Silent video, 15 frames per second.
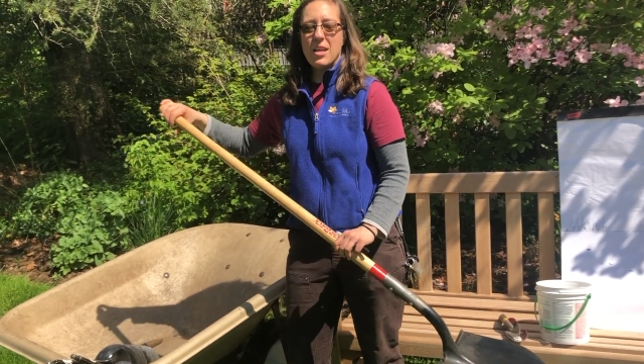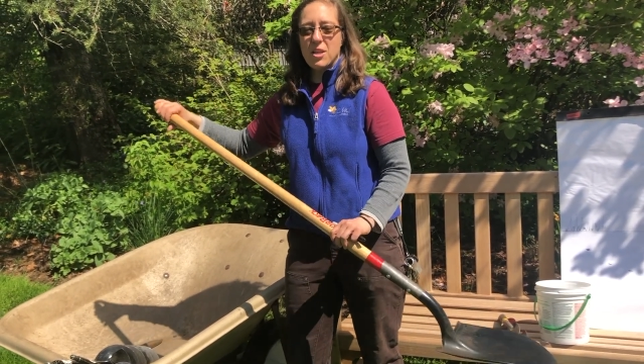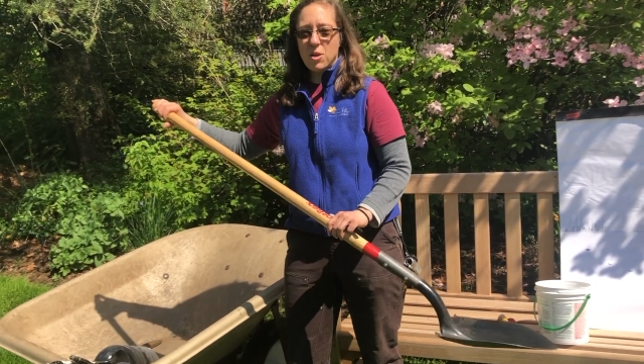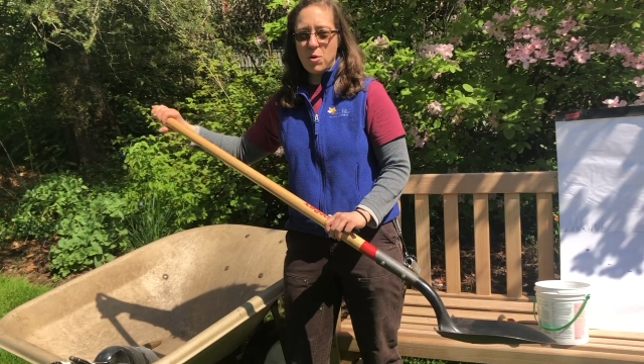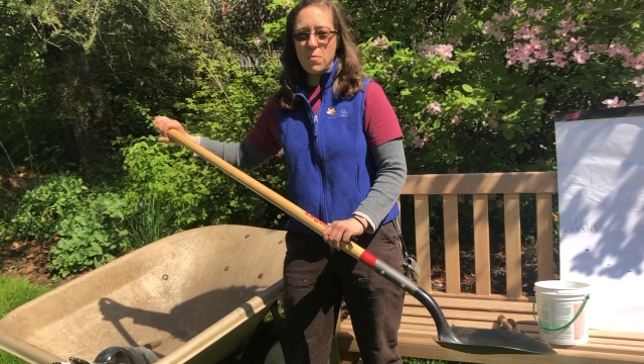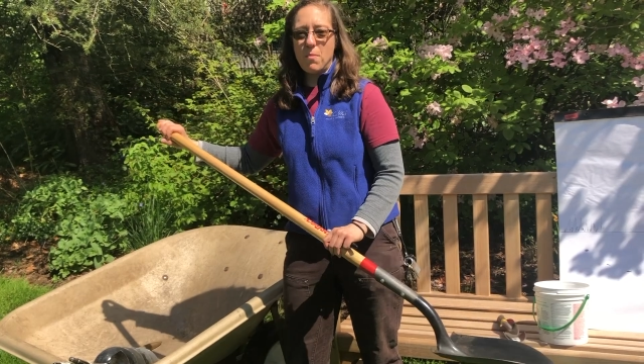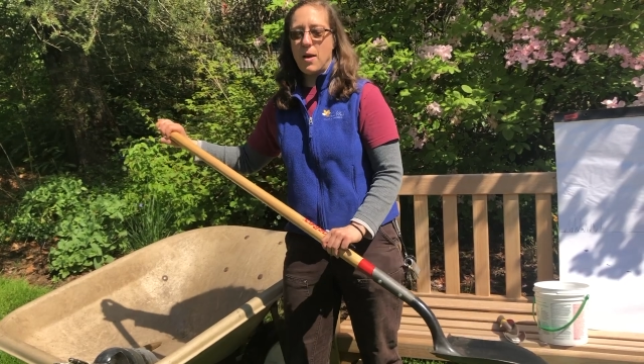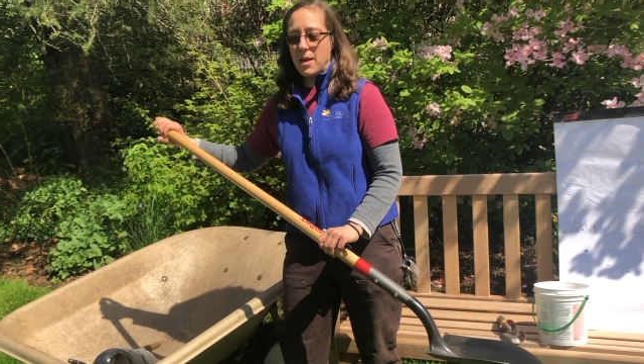
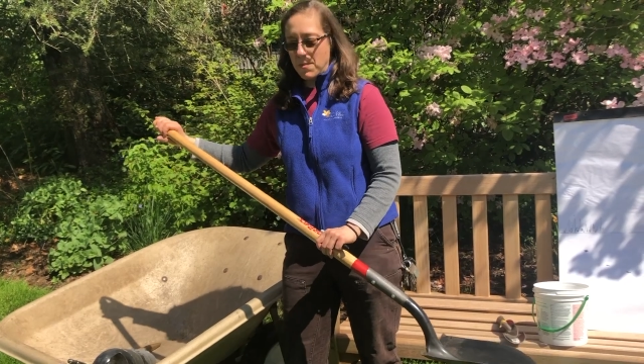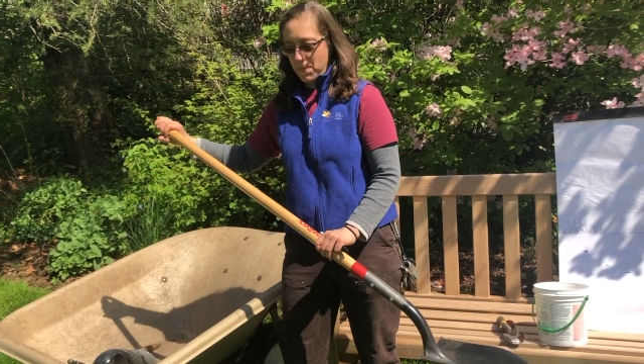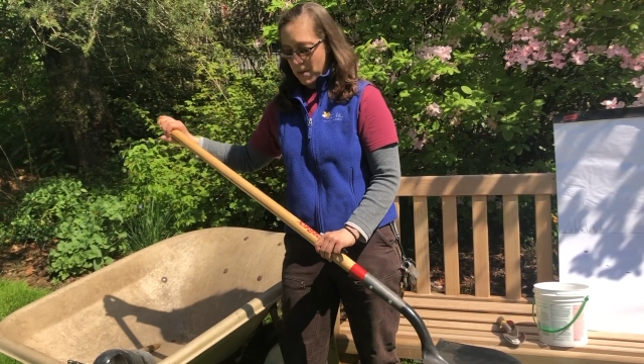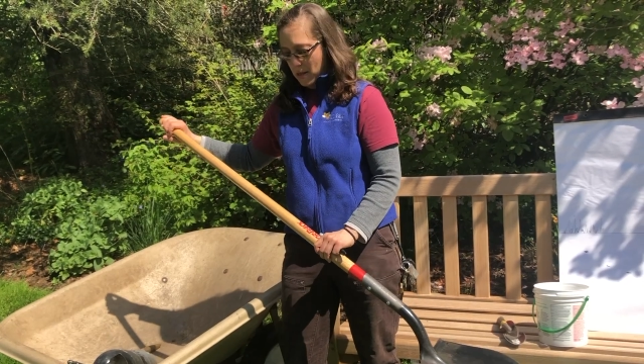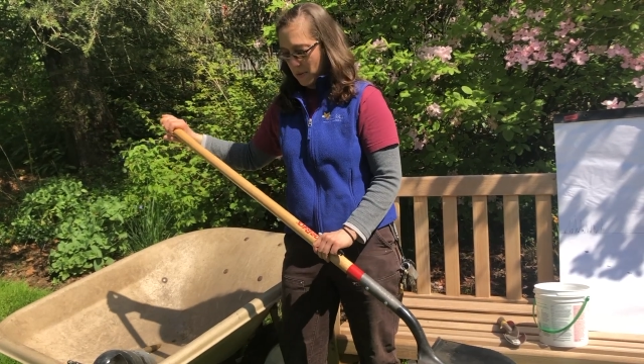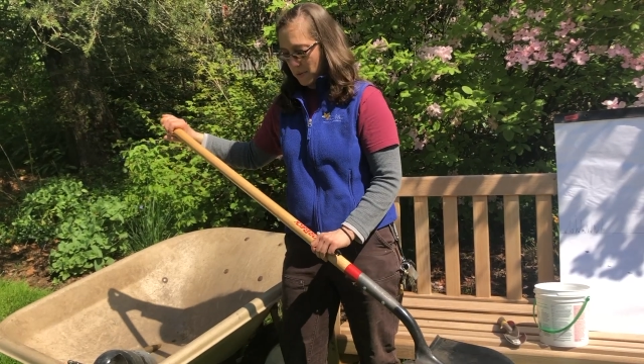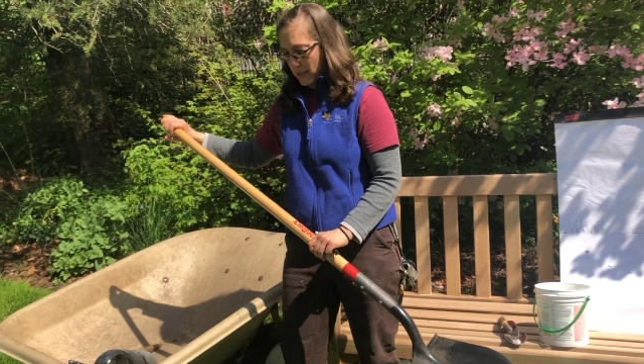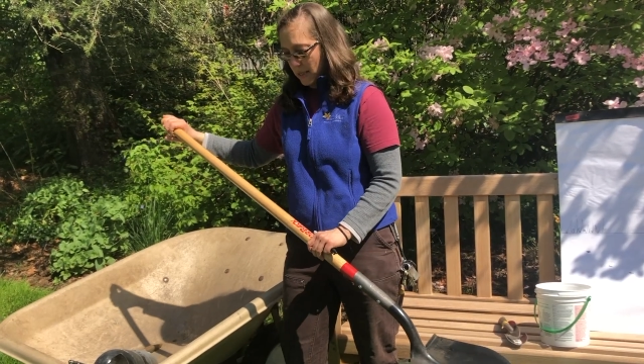you might be
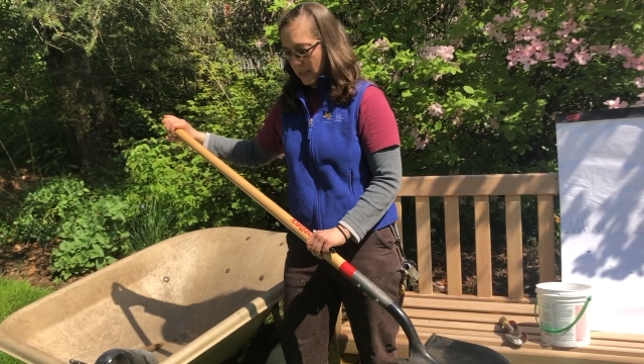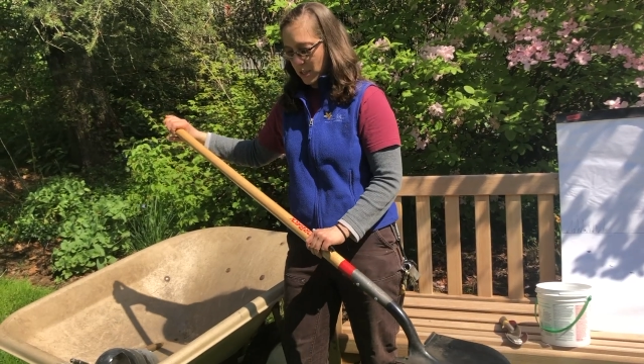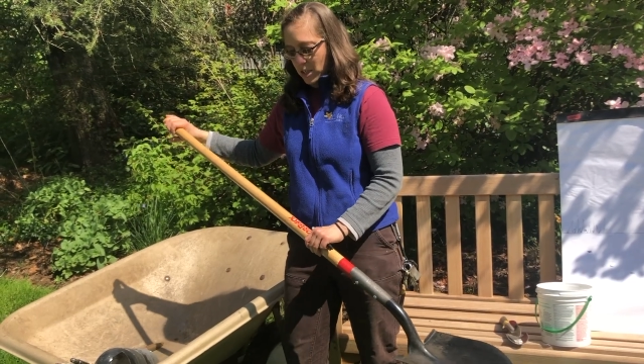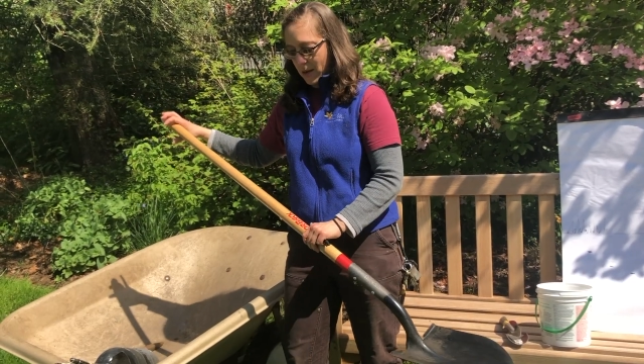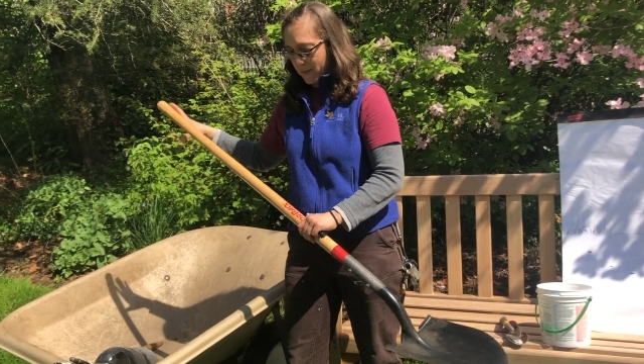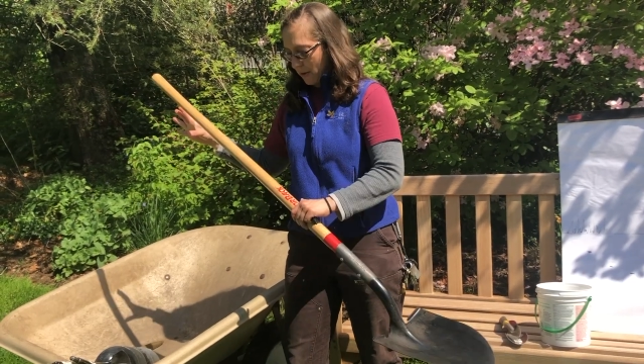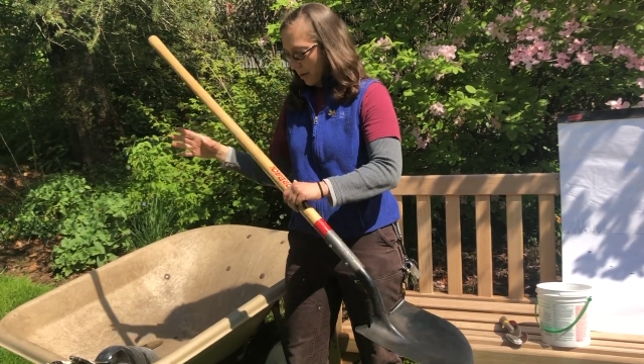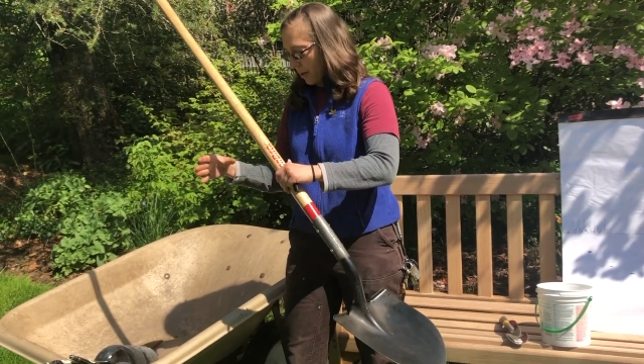using a
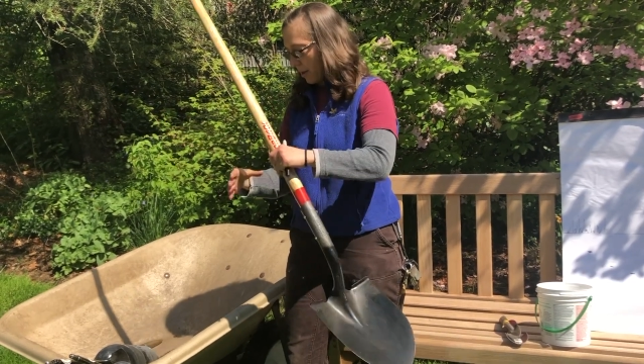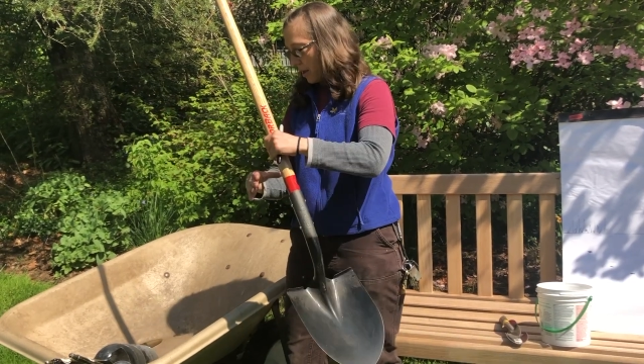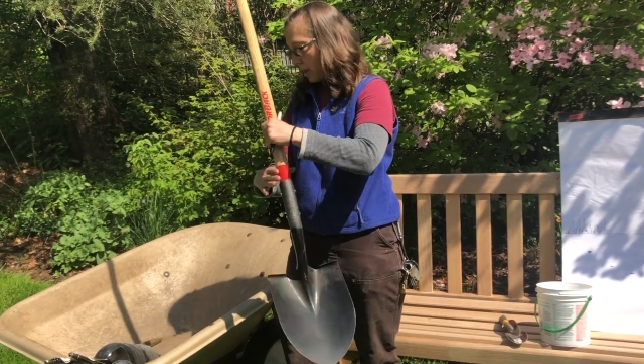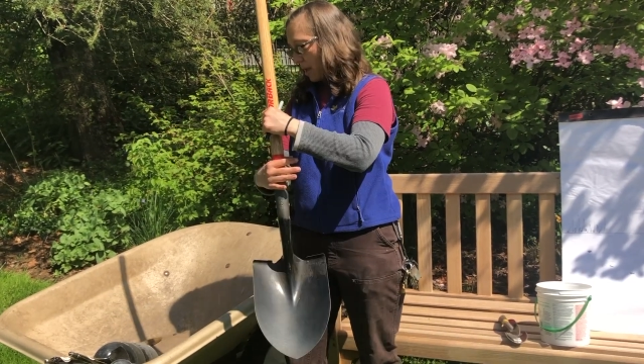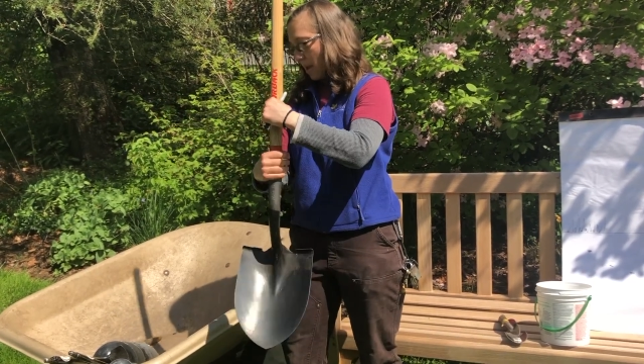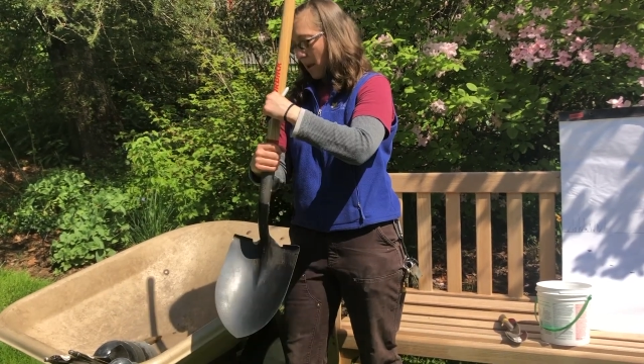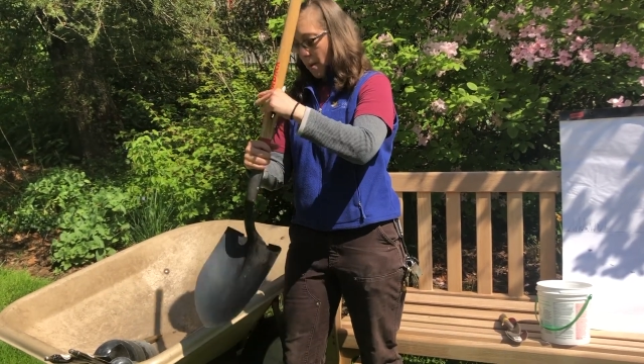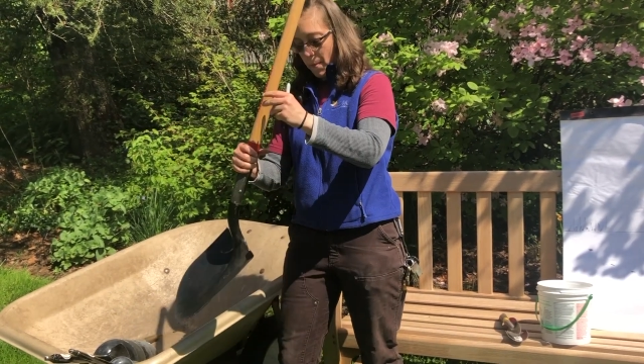shovel.
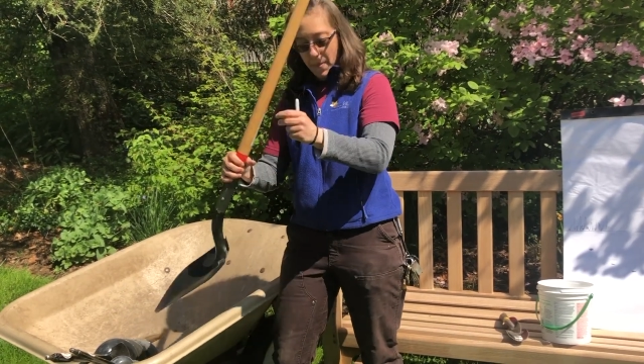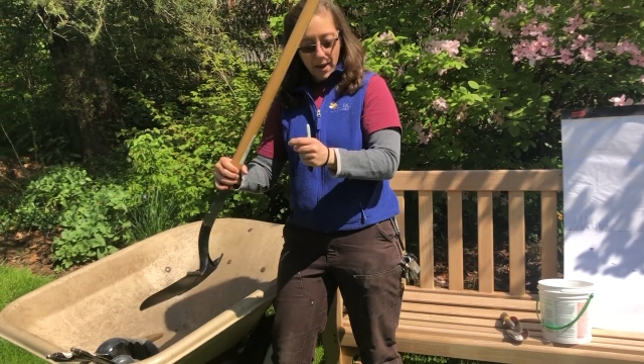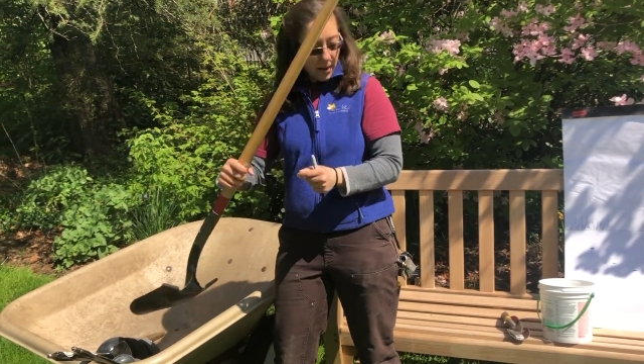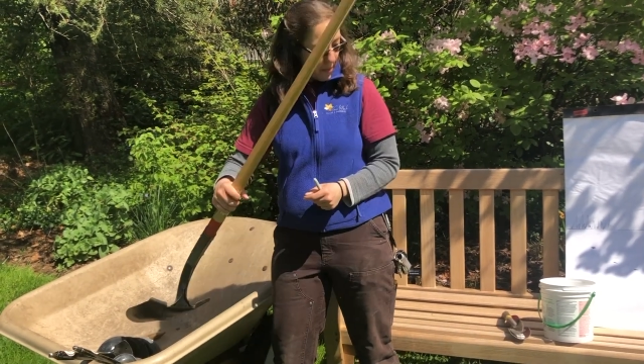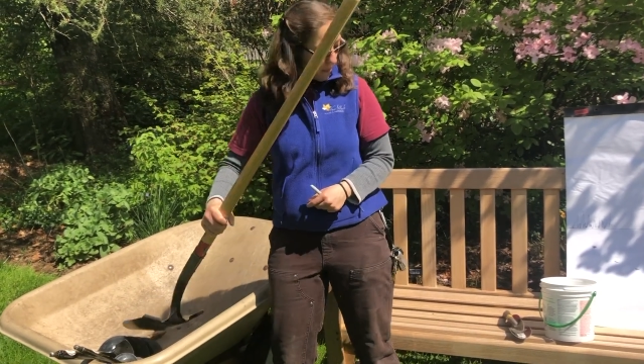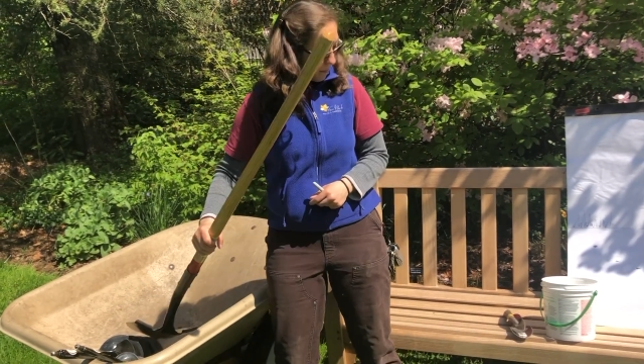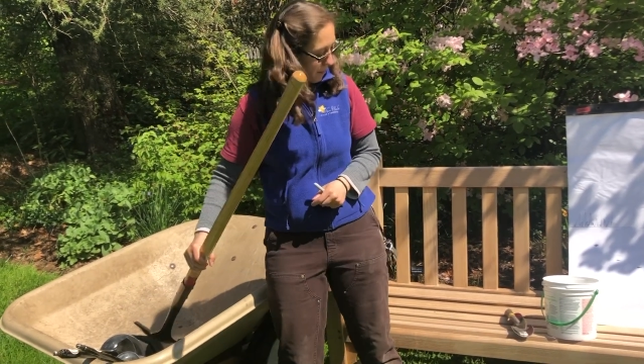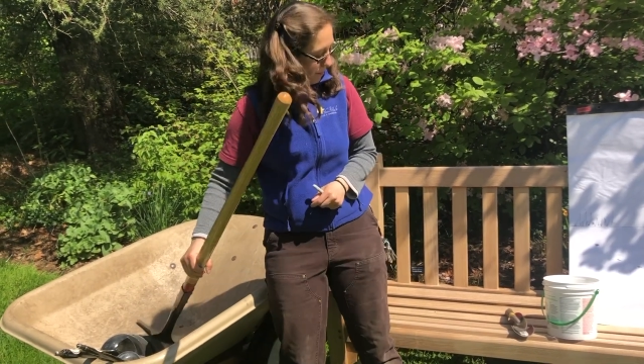But